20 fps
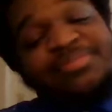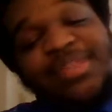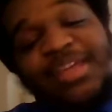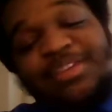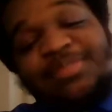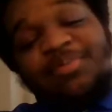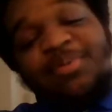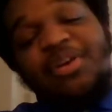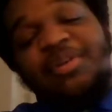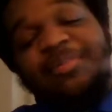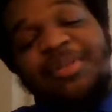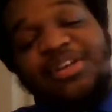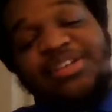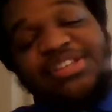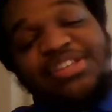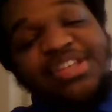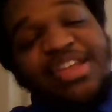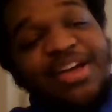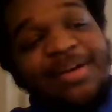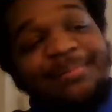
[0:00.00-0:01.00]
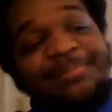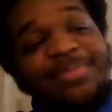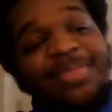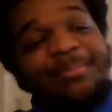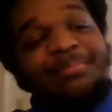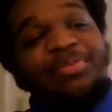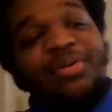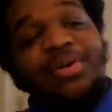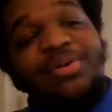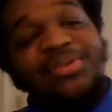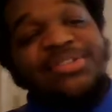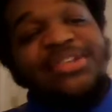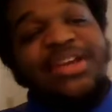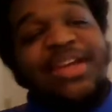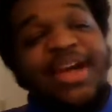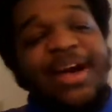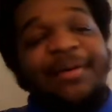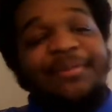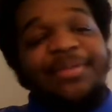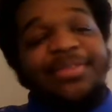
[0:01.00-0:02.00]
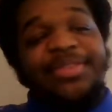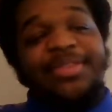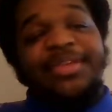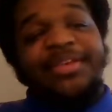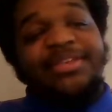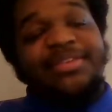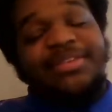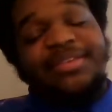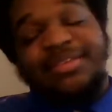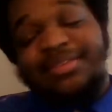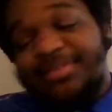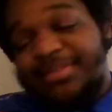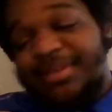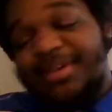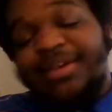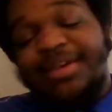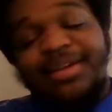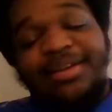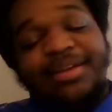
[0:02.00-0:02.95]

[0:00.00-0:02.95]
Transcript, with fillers: that's pretty much the pros I got with this, and